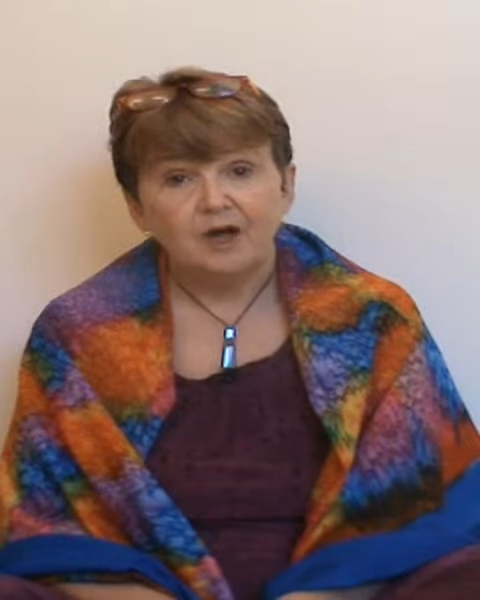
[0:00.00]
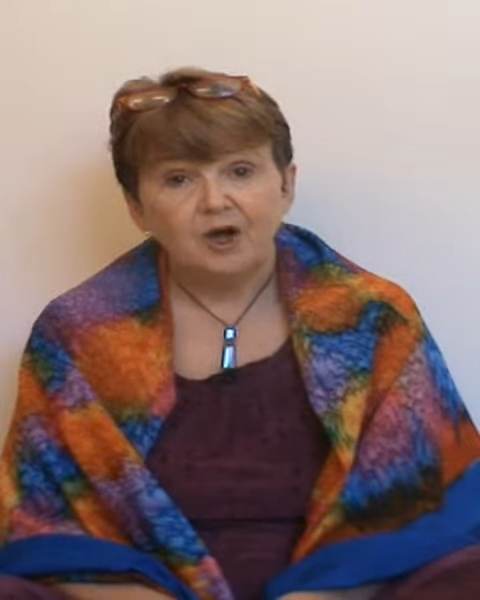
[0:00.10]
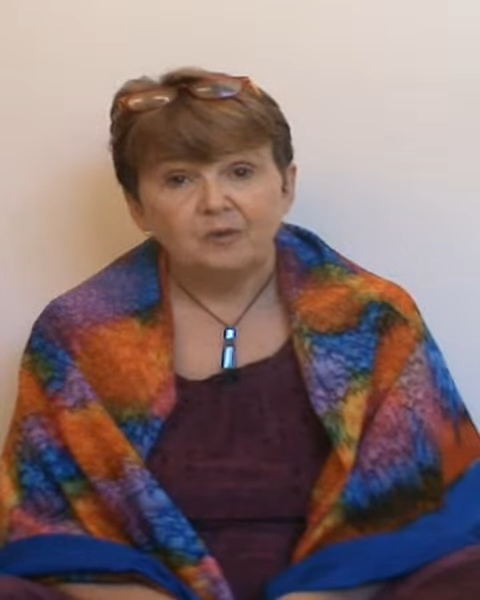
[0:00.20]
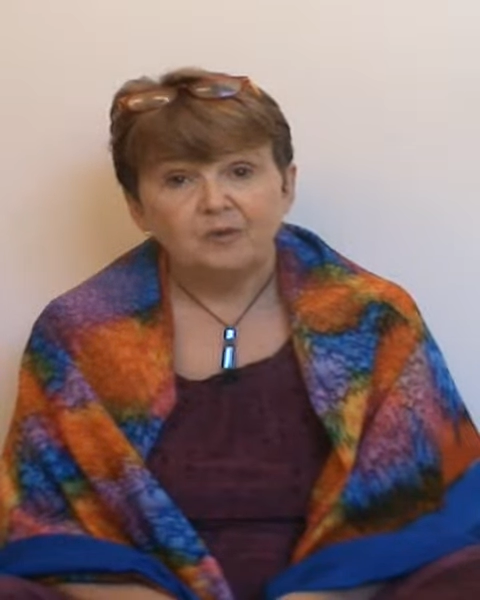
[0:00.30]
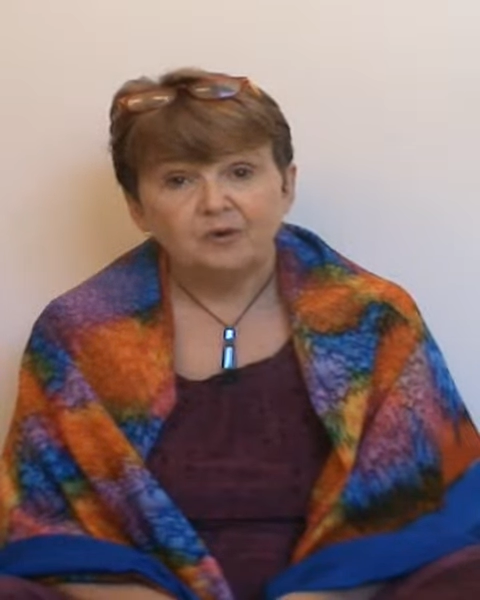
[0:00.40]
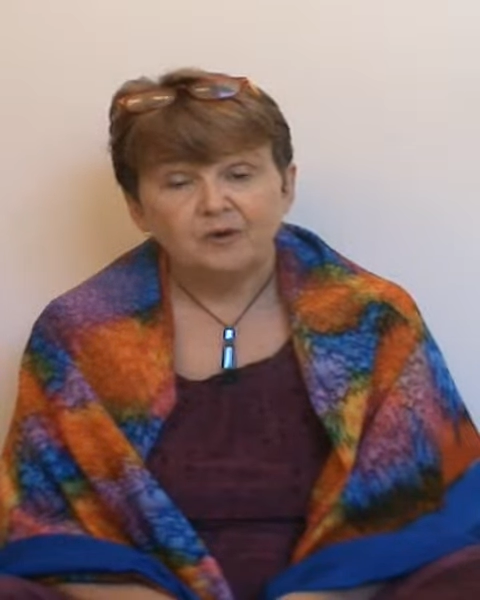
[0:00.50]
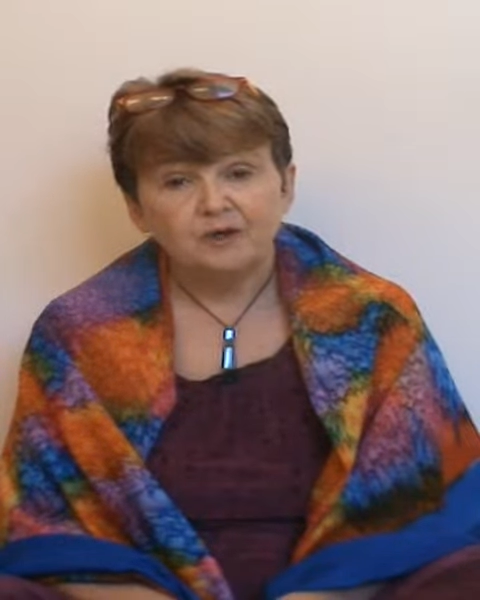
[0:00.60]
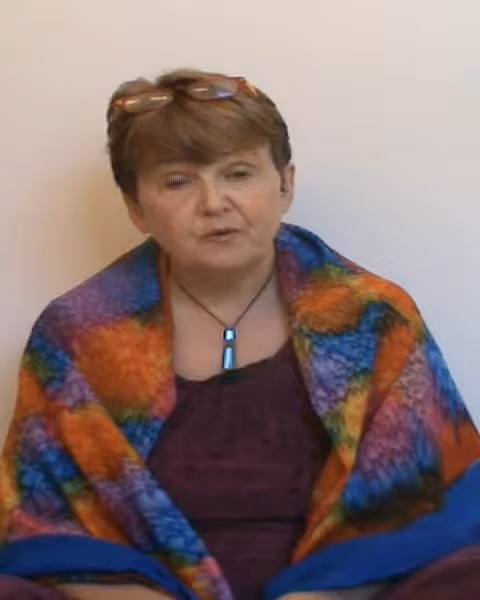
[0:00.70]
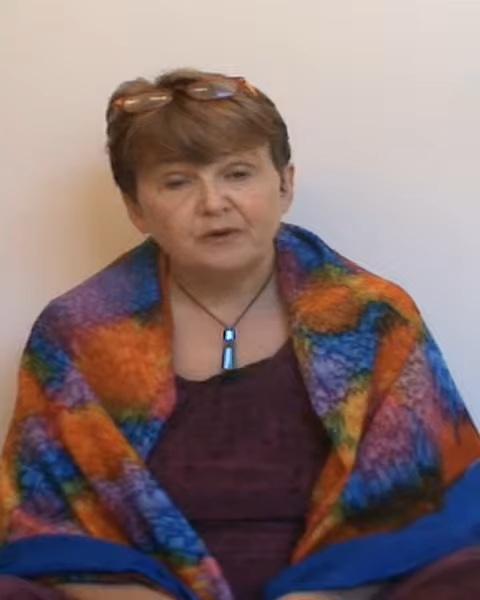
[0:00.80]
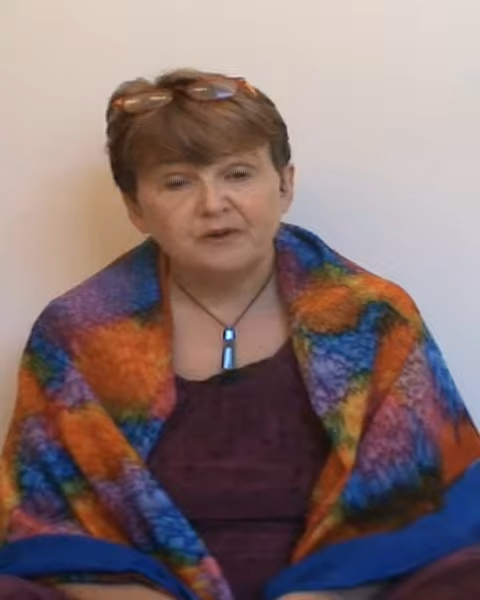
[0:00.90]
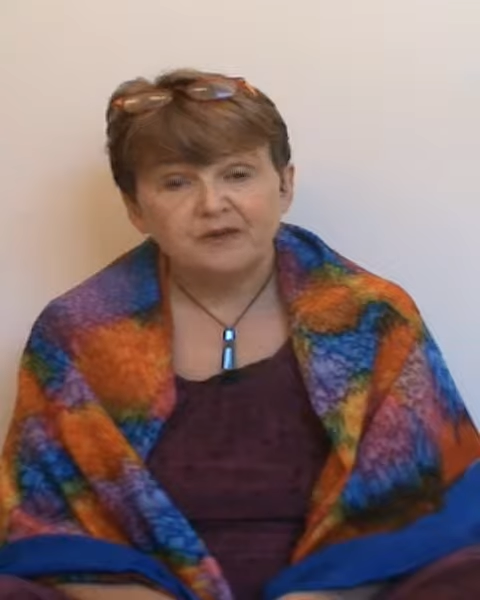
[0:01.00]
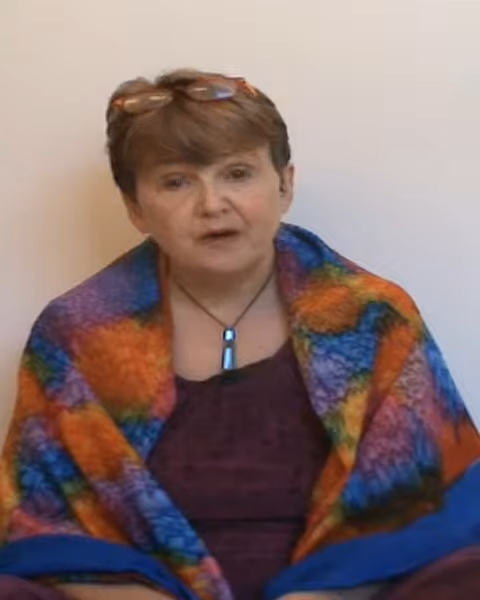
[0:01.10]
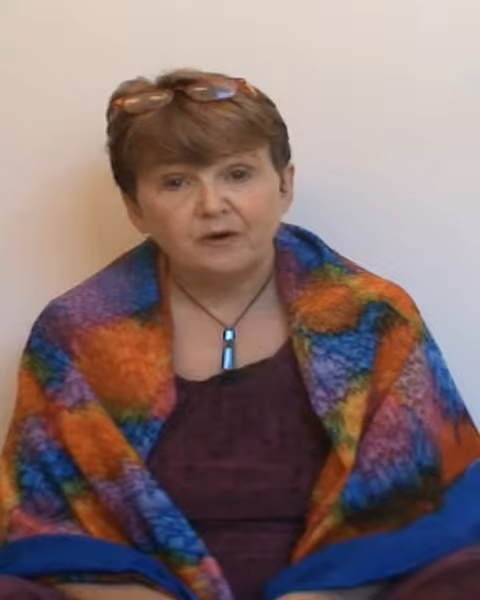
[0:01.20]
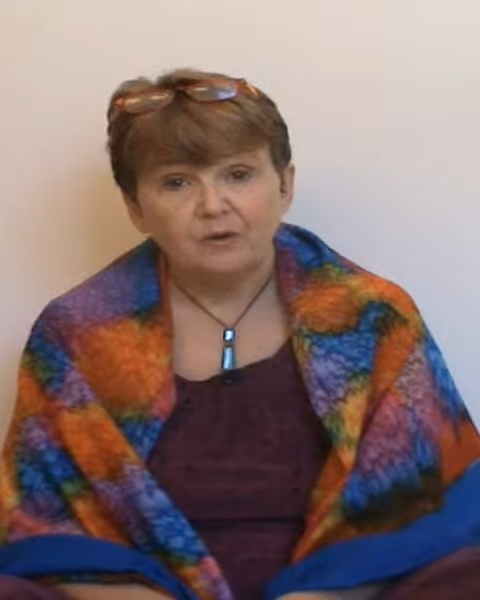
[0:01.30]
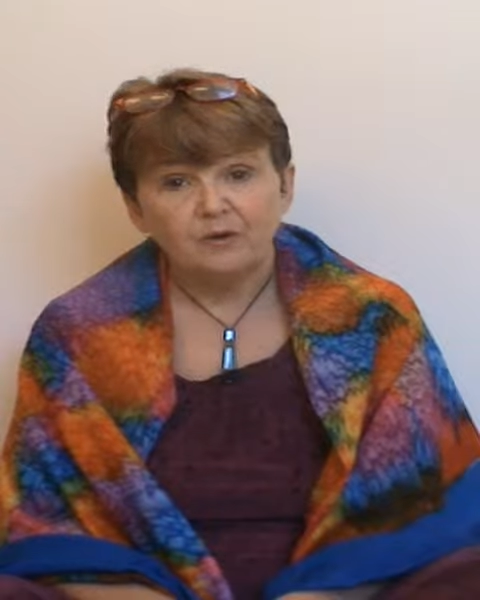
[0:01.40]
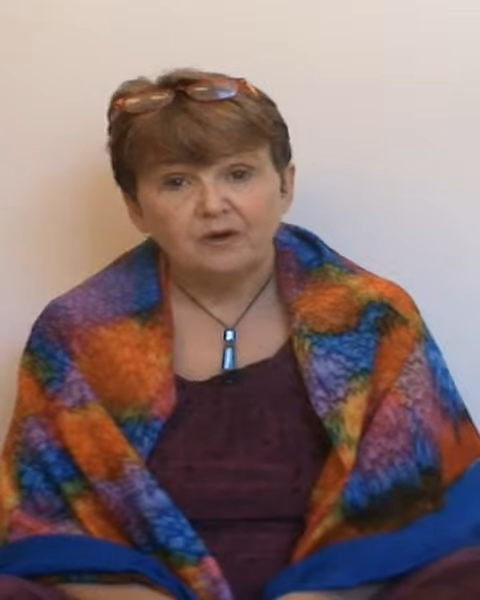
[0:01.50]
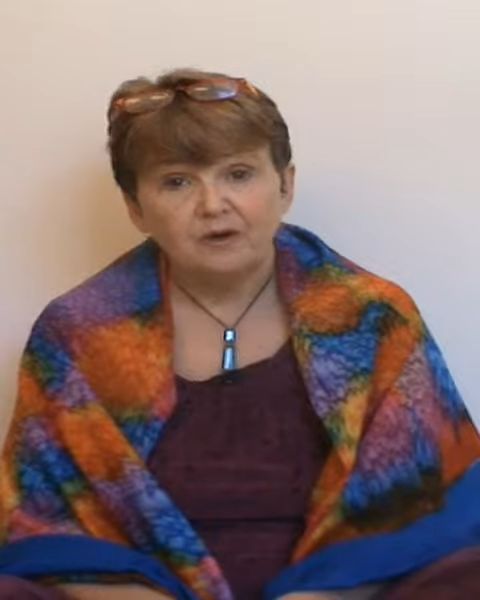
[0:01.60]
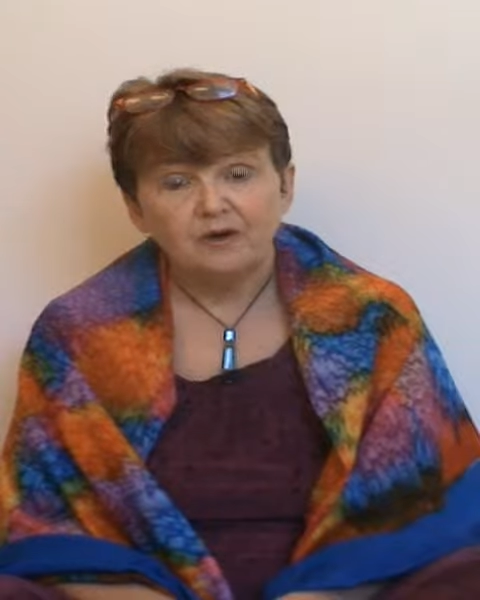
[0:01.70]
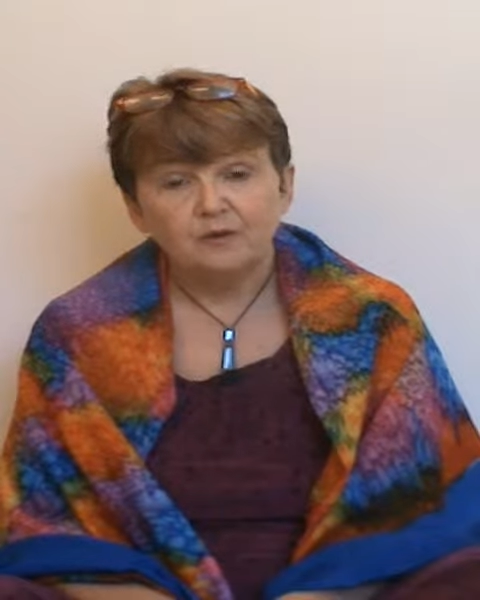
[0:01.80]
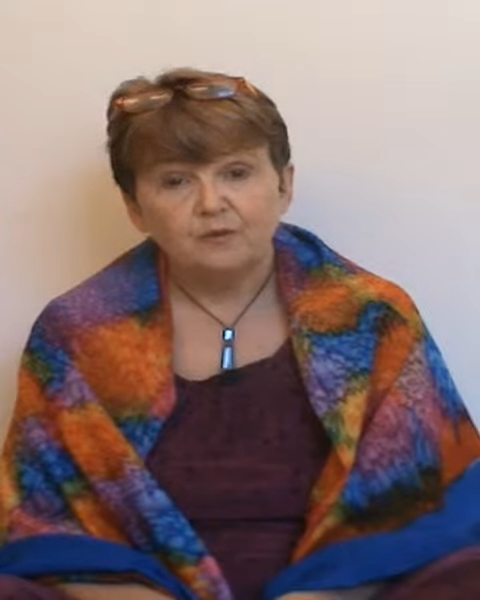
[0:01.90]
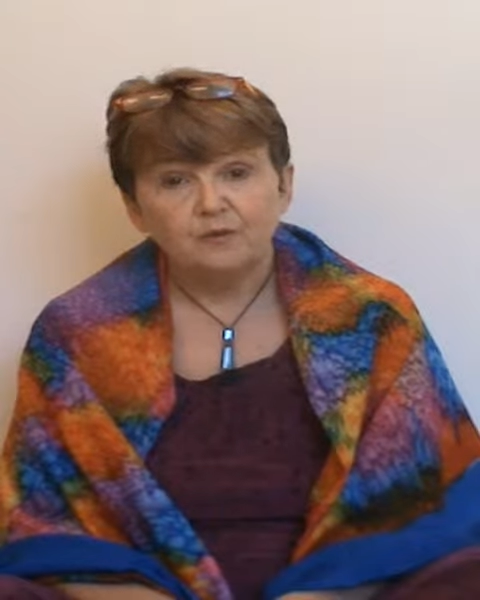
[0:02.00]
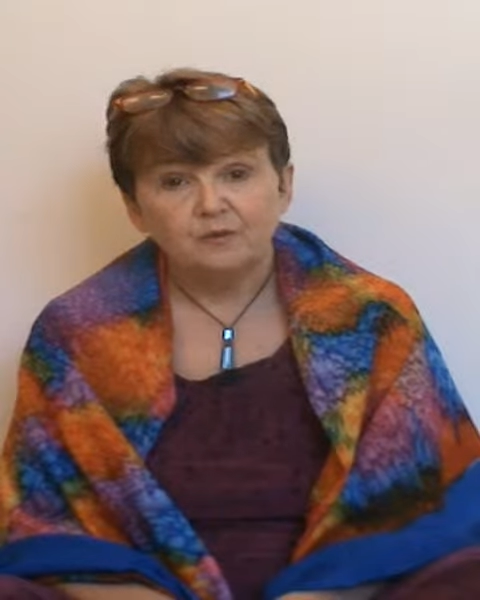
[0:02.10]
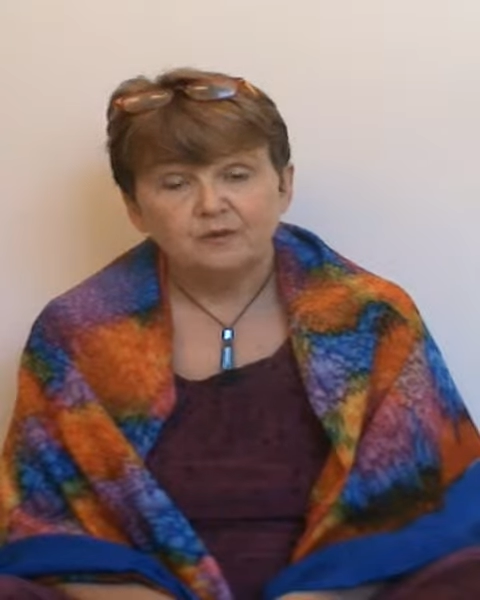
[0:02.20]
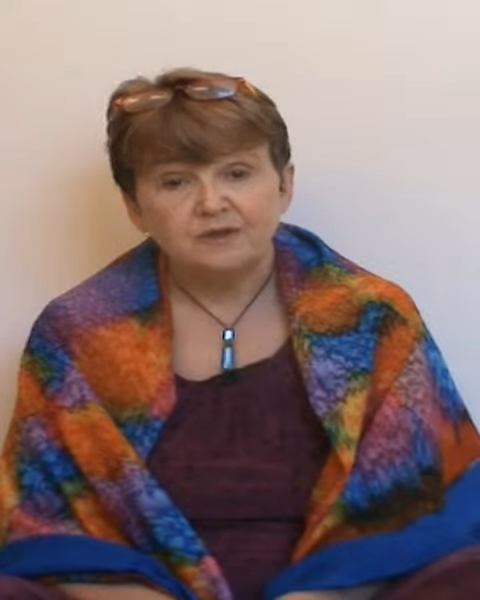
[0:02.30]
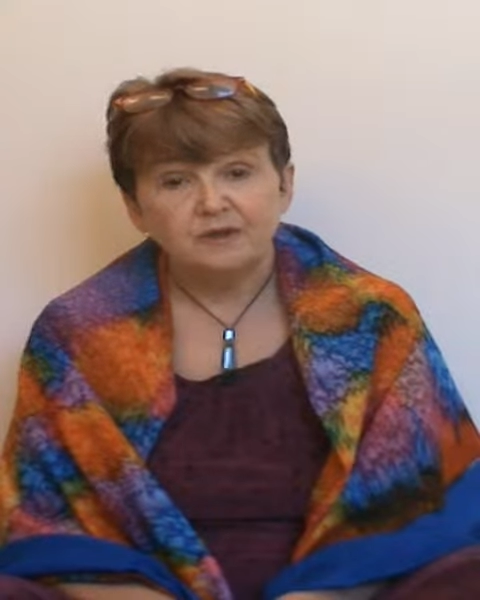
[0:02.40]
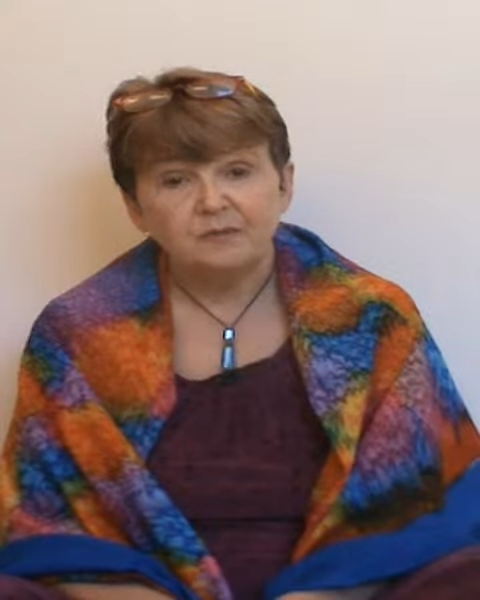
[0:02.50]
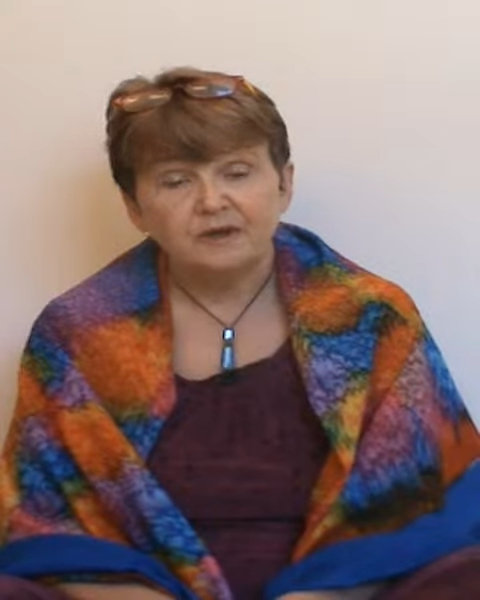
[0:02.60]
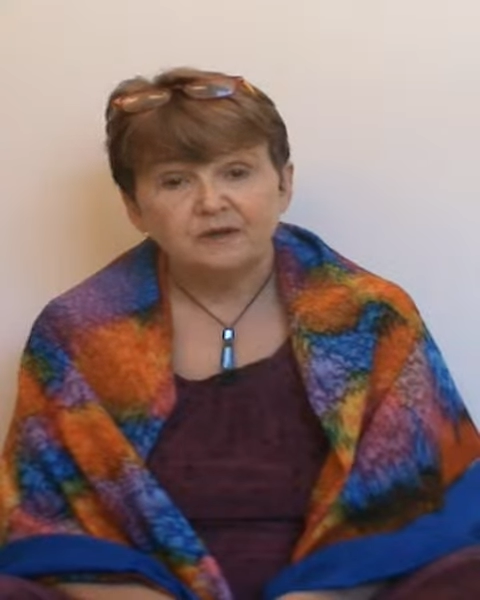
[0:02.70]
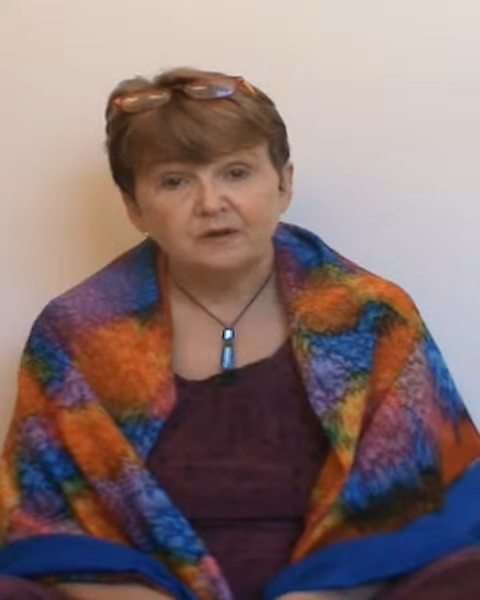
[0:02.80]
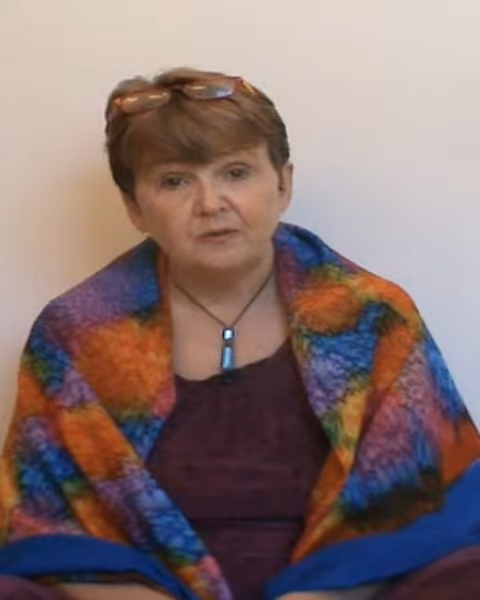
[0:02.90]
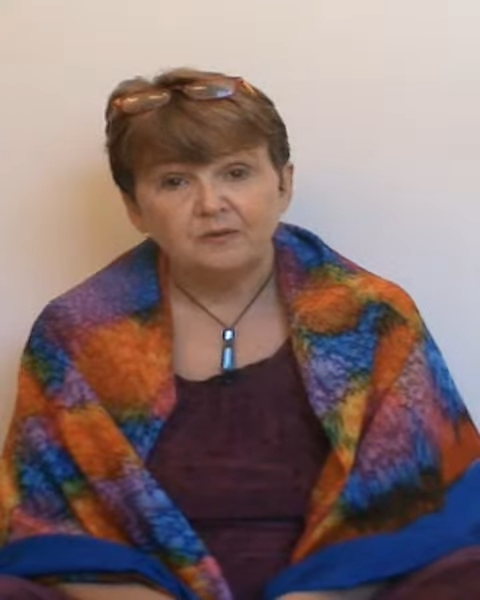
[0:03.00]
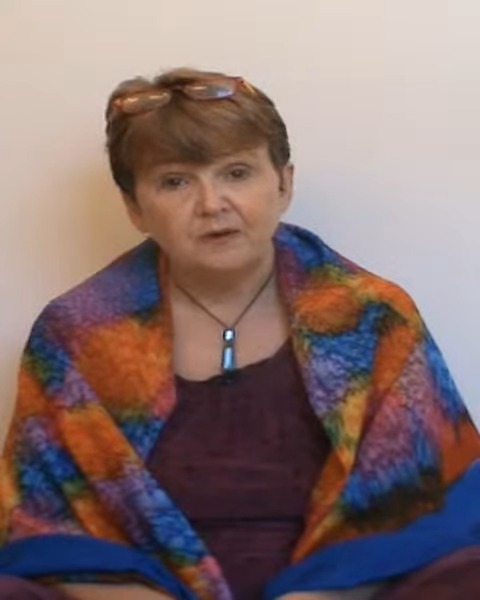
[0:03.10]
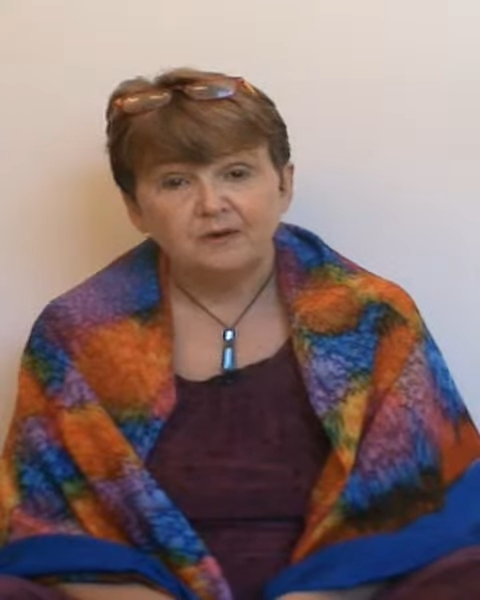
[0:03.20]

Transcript: How about learning to read the tarot, runes, the pendulum,